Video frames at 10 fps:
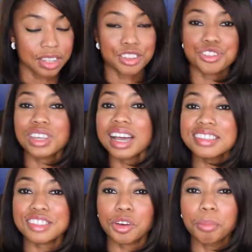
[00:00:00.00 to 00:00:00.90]
Did you
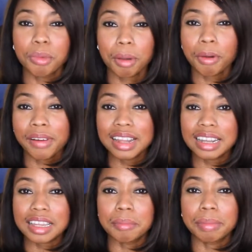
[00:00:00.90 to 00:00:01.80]
guys know murmuring
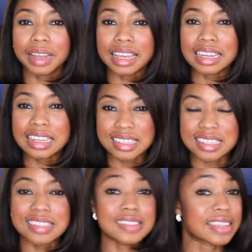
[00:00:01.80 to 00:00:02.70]
and complaining is
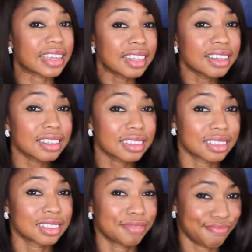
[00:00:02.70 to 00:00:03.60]
a sin?
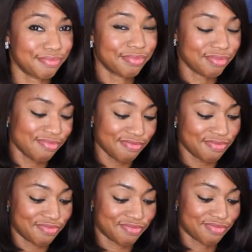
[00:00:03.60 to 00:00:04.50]
Mm.
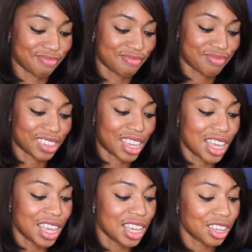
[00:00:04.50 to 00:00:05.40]

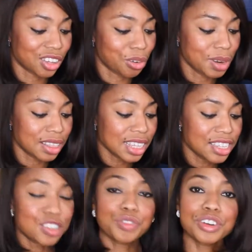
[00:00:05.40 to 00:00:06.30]

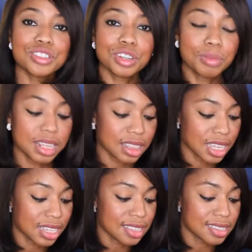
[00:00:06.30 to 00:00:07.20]
Corinthians, 1
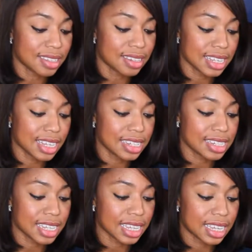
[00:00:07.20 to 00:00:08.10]
Corinthians 10.10,
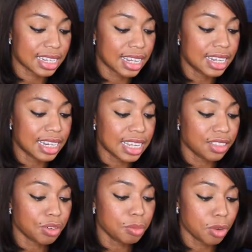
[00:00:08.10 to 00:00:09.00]
10,
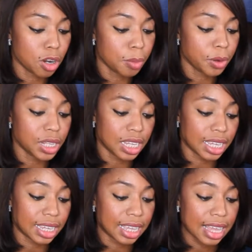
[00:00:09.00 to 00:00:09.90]
Neither murmur
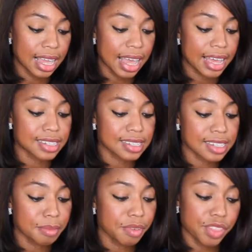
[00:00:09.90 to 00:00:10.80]
ye, as
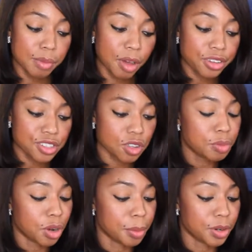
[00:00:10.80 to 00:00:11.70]
some of them
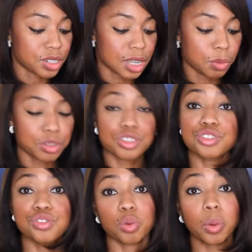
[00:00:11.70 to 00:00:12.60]
also murmured and were
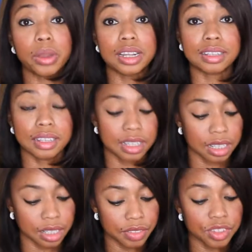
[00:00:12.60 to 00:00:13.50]
destroyed
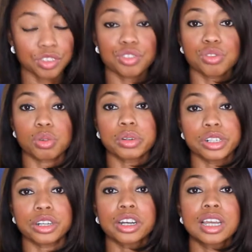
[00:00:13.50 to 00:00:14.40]
of the
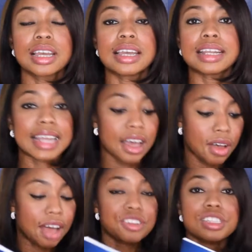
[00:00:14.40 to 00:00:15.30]
destroyer.
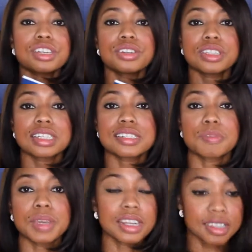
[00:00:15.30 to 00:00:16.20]
Now, I'll tell you this,
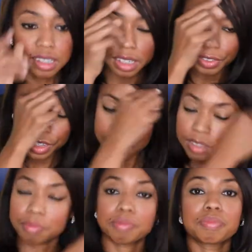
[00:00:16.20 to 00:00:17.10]
being in
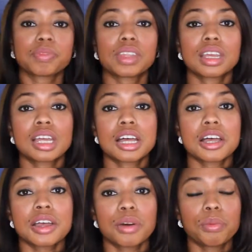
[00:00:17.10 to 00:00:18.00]
deliverance,
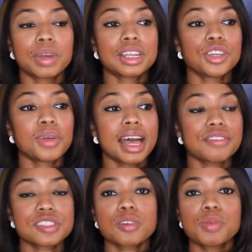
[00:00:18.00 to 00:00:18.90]
when you
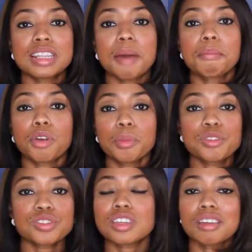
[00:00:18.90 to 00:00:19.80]
have someone that
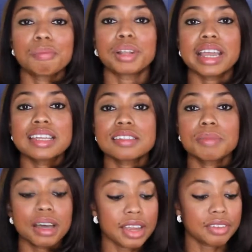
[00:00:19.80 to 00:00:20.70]
murmurs and complains
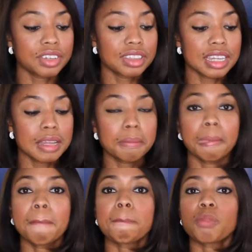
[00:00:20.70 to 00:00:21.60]
about everything,
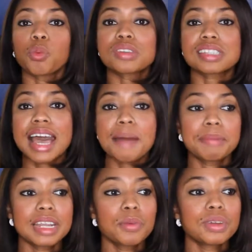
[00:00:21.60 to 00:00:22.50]
what's
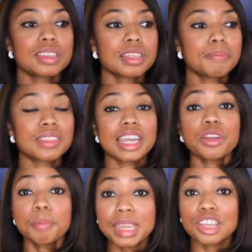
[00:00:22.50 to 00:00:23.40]
happening with them, they
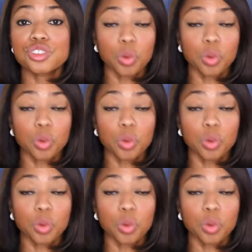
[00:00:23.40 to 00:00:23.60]
are being